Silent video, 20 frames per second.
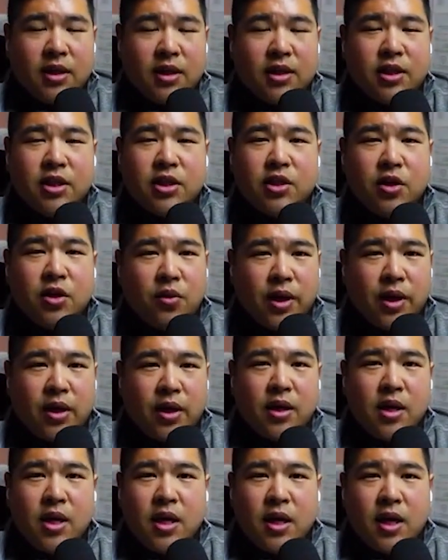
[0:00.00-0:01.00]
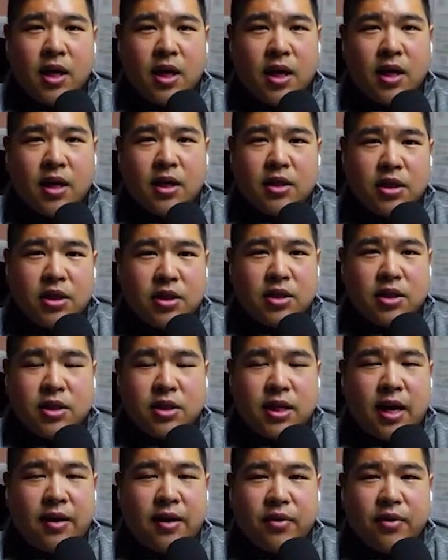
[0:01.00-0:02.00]
and just knowing uh just
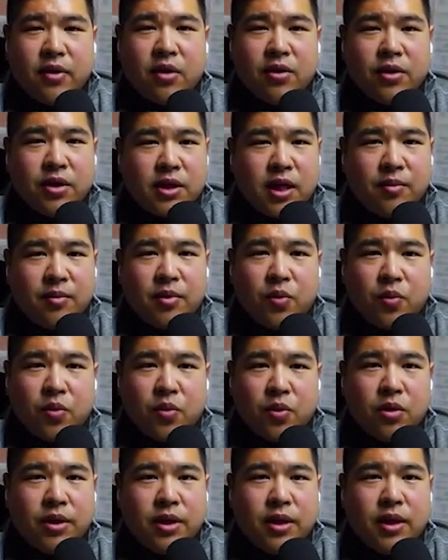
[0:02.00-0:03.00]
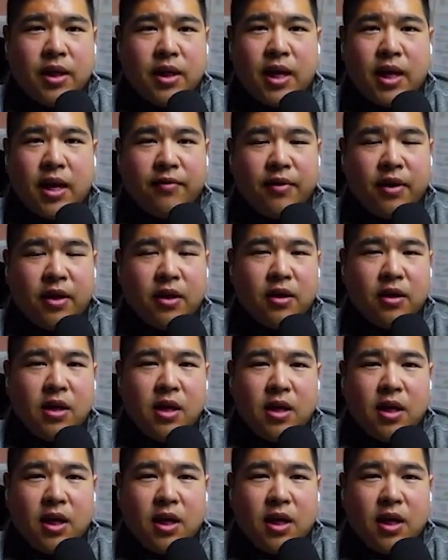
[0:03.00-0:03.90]
just having all the time in the world and then having